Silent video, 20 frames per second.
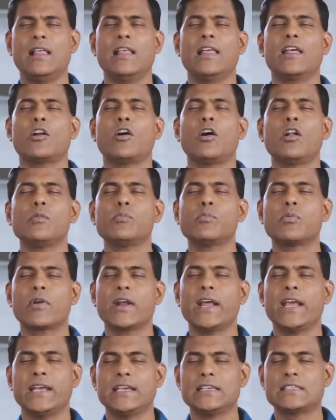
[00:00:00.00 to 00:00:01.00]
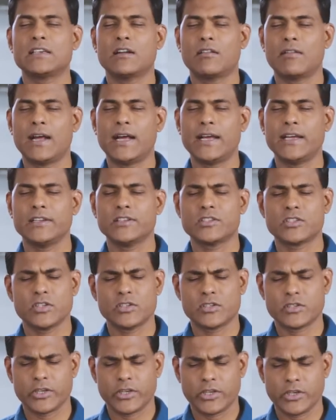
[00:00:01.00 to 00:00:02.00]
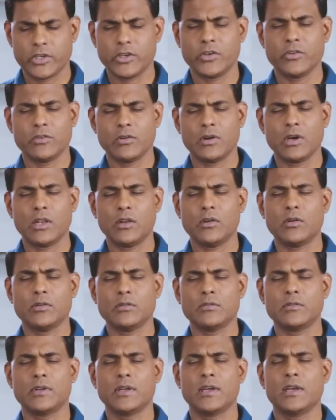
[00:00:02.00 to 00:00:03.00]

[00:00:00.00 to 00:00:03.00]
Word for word: Let all praise arise to You alone.